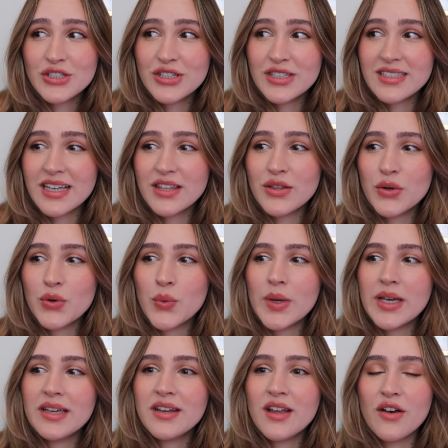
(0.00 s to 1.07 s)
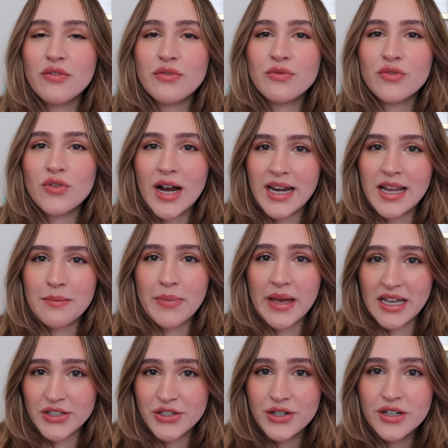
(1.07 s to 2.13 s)
She's like the queen of writing
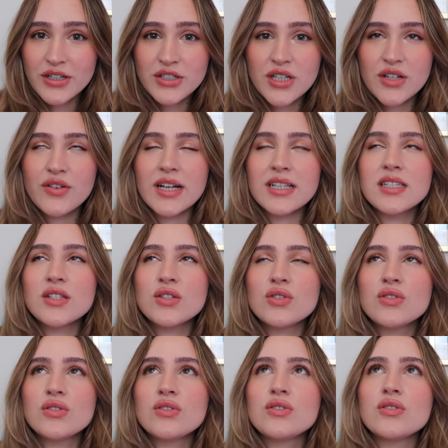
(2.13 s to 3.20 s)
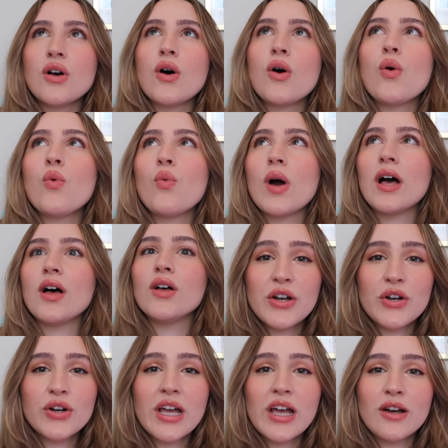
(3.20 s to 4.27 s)
banter. She writes it so well.
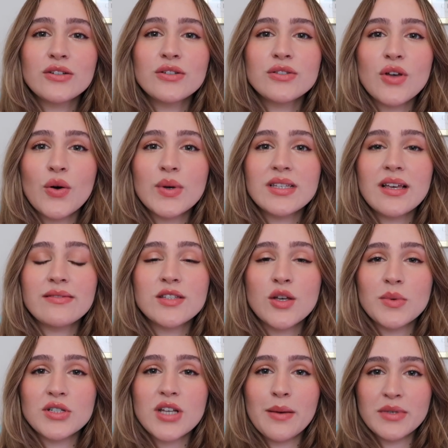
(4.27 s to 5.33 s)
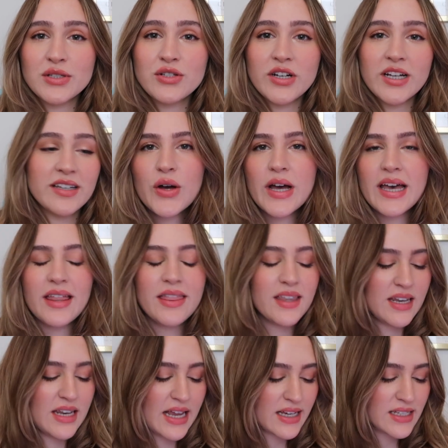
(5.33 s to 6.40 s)
And her characters always have so much chemistry. Okay, the
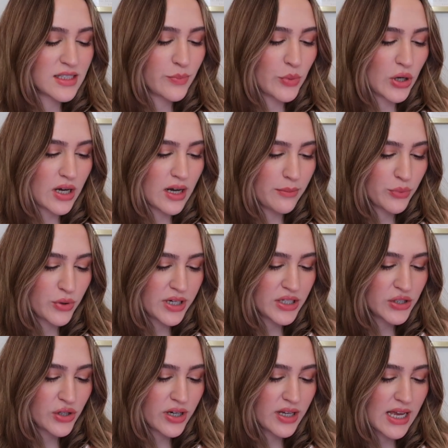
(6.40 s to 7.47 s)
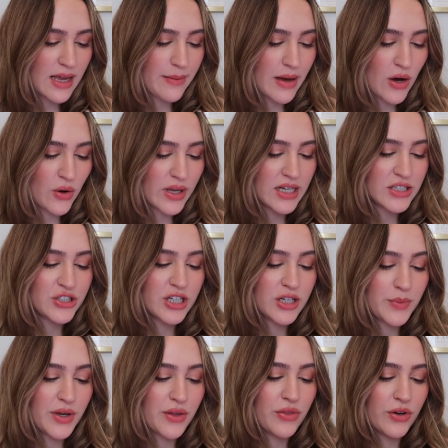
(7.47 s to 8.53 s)
next book, I'm pretty sure it came out, yeah,
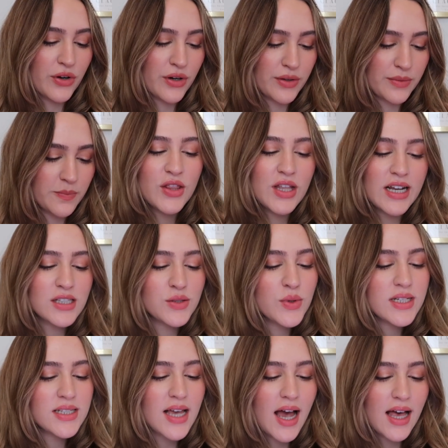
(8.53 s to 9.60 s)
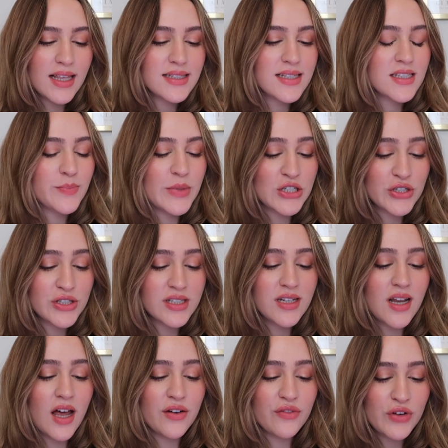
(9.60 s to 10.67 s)
January 3rd. So the next one is Highly Suspicious
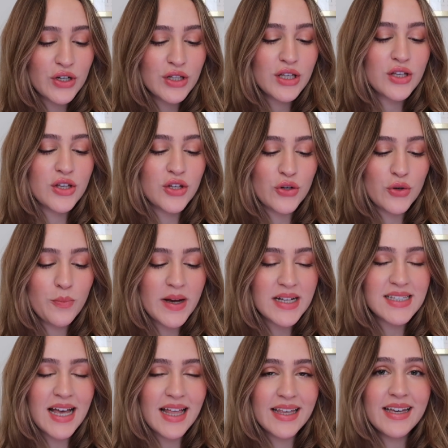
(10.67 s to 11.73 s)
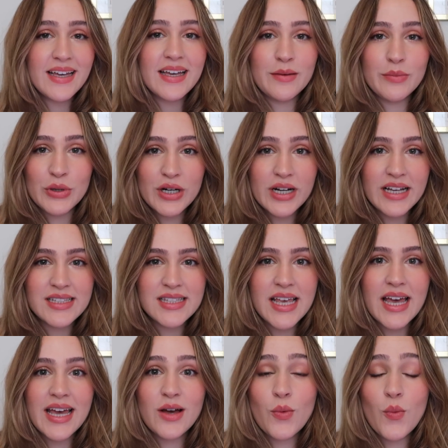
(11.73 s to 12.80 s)
and Unfairly Cute by Talia Hibbert. It's
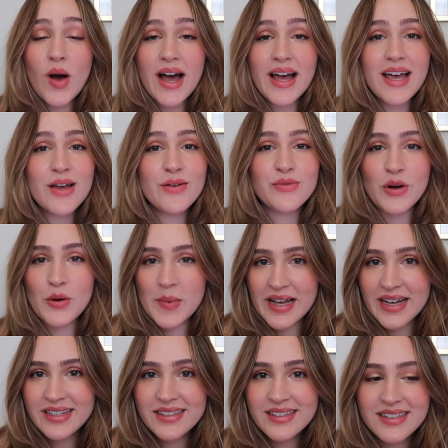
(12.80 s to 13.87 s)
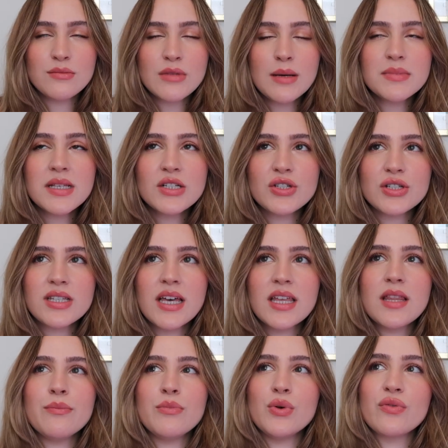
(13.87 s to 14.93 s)
a YA romance. Sometimes I just get
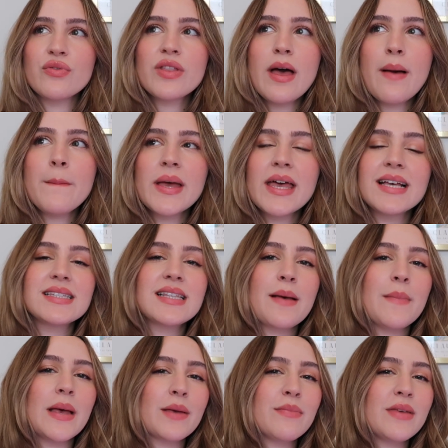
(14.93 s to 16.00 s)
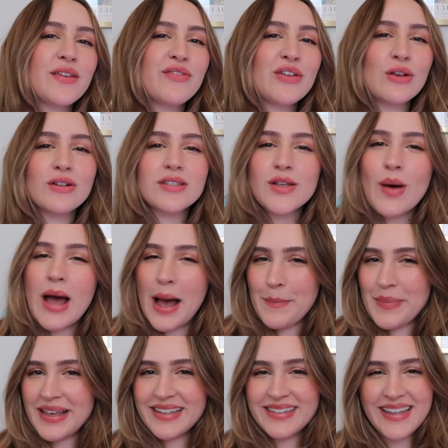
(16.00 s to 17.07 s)
in the mood for them because they make me feel so
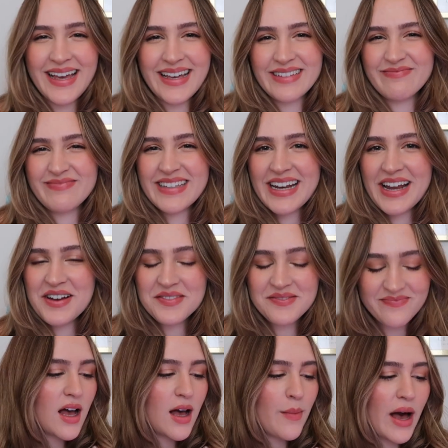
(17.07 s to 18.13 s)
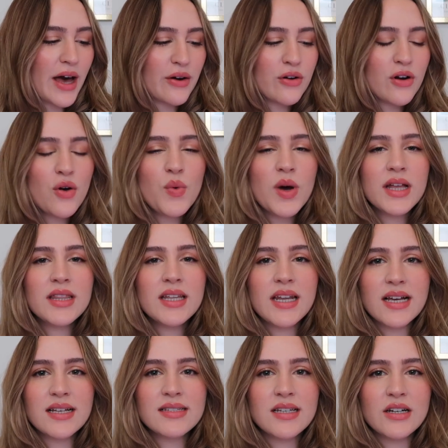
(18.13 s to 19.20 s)
happy and light, you know? Um, I don't know when the
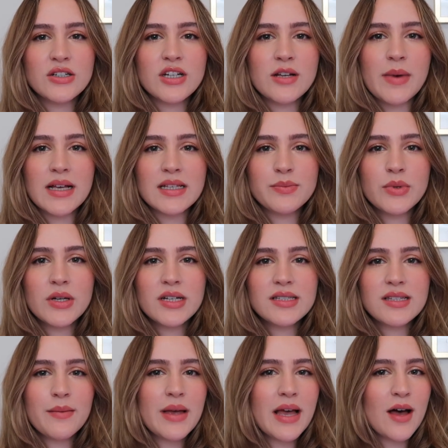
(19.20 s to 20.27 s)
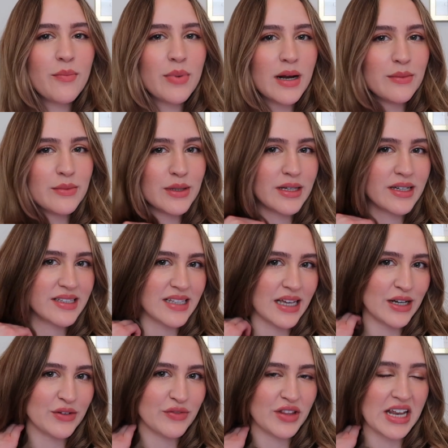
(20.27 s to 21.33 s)
next Sarah J Maas book is coming out, but I'm really
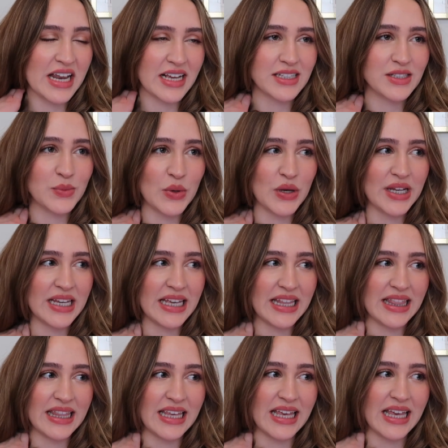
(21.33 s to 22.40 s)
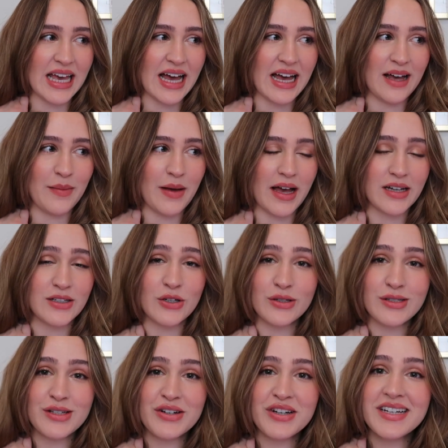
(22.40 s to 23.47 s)
excited for the next one in the um,
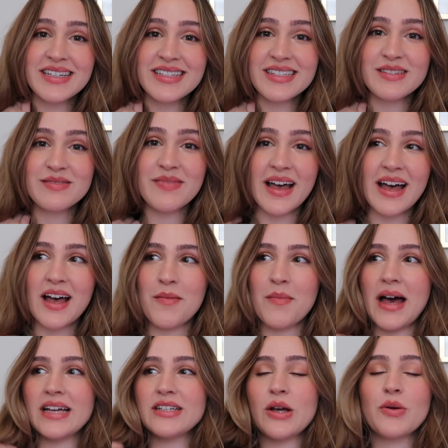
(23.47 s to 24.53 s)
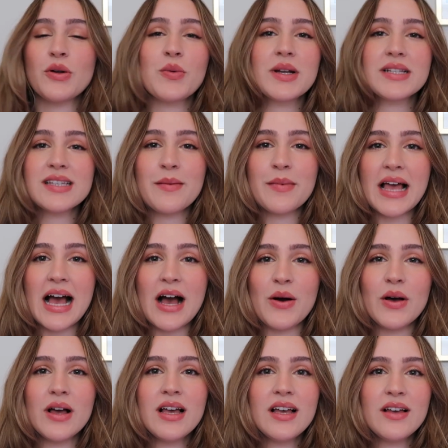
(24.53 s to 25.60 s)
ACOTAR series. Um, I don't know when it's coming
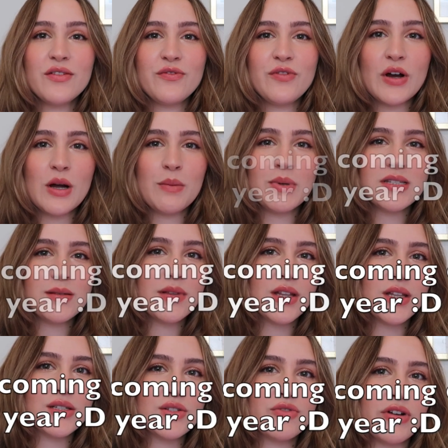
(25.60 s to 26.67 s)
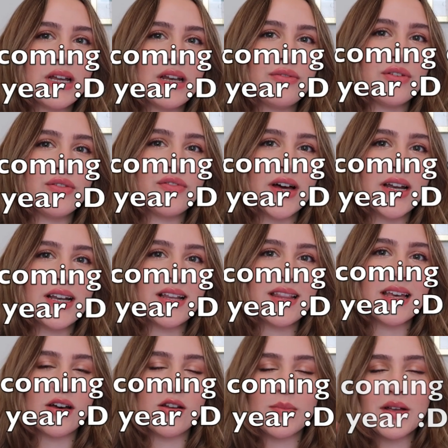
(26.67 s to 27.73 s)
out. Farrah, put something on the screen if you find
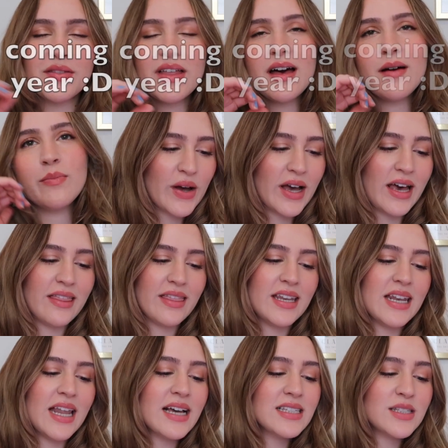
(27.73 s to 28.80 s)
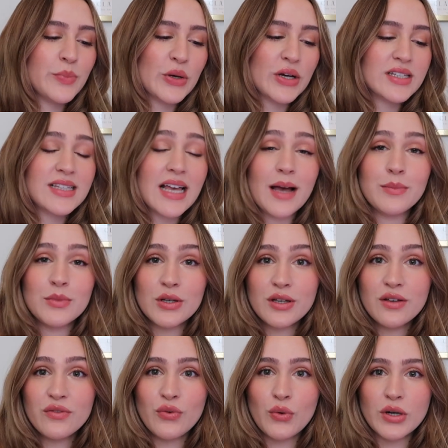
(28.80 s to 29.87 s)
anything out about that. Okay, the next books I'm
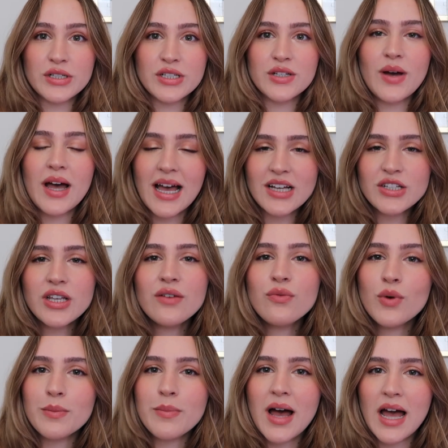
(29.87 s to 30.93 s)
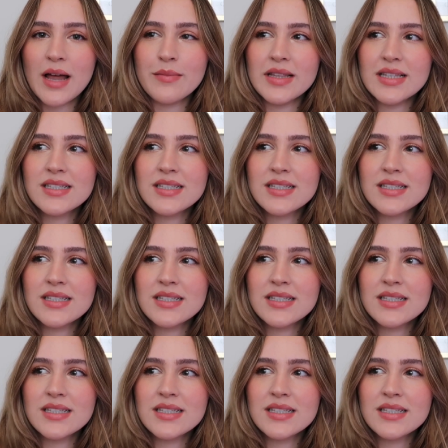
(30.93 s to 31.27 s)
looking forward to, I actually have one behind me.